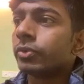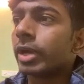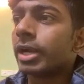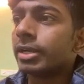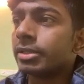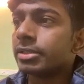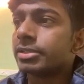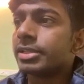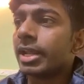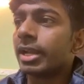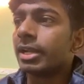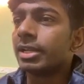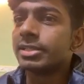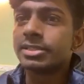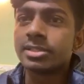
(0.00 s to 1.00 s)
you can just
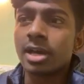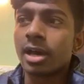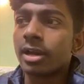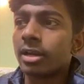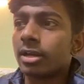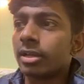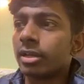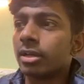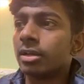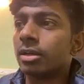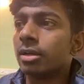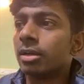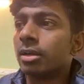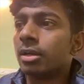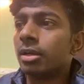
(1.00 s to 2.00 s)
directly star it here.
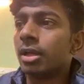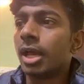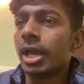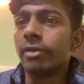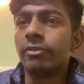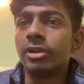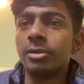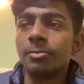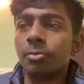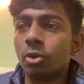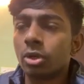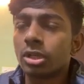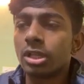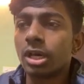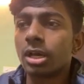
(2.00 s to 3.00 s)
I will
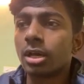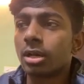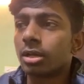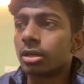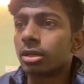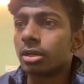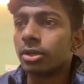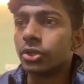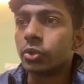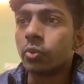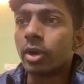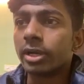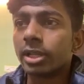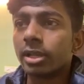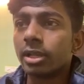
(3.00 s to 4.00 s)
put the
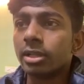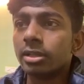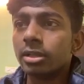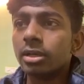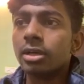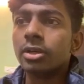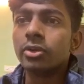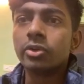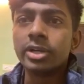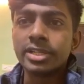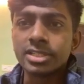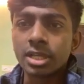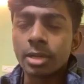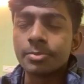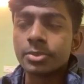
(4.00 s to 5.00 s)
URL in the
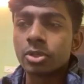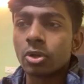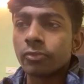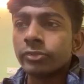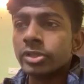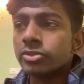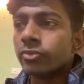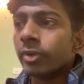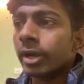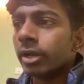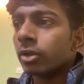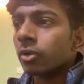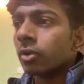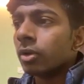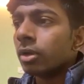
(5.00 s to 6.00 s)
description of this
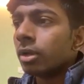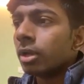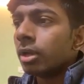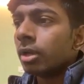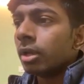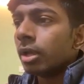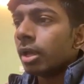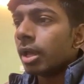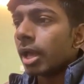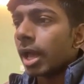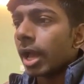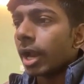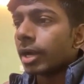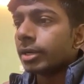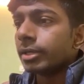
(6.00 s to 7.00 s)
video.
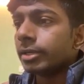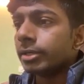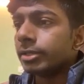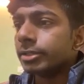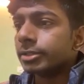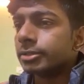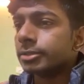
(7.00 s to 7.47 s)
And